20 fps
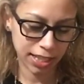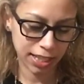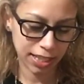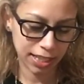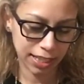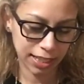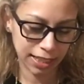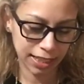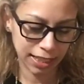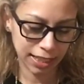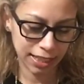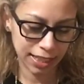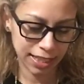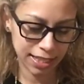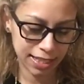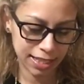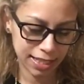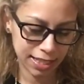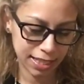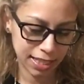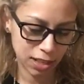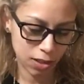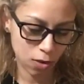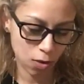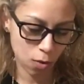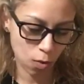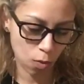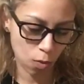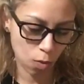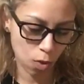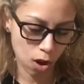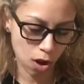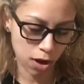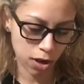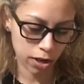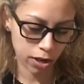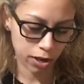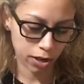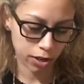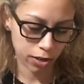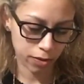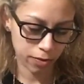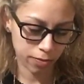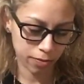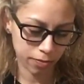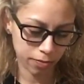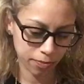Cleansing Water.